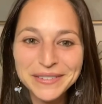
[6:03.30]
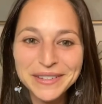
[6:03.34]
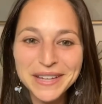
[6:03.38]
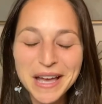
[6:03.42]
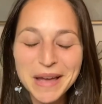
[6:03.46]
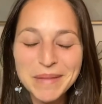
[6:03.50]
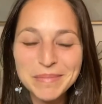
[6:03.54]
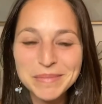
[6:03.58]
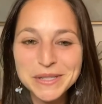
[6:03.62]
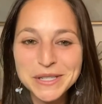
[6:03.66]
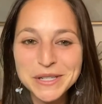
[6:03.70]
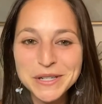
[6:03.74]

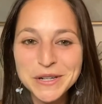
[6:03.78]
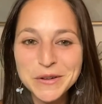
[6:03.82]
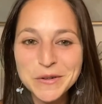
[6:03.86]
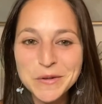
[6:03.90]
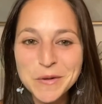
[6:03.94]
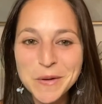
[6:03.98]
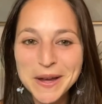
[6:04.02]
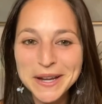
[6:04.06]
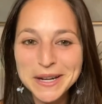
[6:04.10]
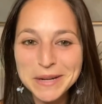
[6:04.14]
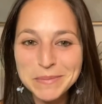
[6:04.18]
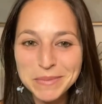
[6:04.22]
come to know
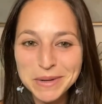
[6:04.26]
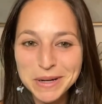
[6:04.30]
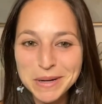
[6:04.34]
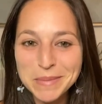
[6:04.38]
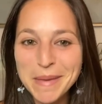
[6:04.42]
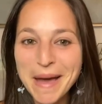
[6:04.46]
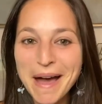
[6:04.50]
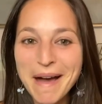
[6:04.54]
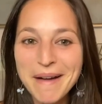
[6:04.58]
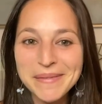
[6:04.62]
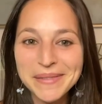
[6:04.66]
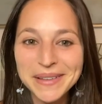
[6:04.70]
quite a bit
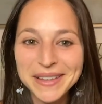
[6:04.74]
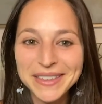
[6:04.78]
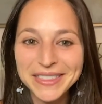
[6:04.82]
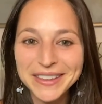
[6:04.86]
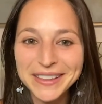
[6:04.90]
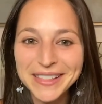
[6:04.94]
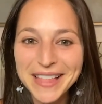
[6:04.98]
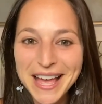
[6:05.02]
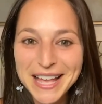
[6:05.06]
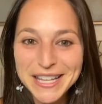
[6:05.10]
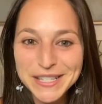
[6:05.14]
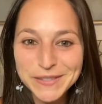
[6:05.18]
about in the
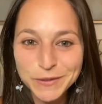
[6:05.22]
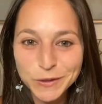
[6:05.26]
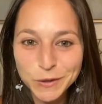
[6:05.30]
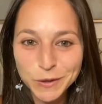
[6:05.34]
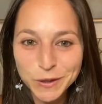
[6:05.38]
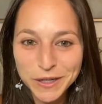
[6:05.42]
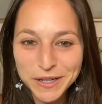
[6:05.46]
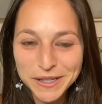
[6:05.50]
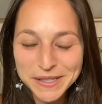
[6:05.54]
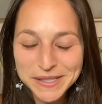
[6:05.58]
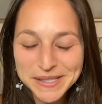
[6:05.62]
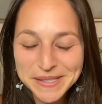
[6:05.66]
last few
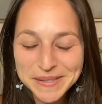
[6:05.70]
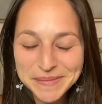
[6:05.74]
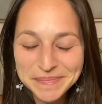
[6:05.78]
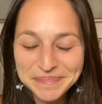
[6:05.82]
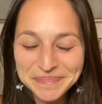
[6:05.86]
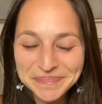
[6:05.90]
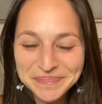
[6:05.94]
years.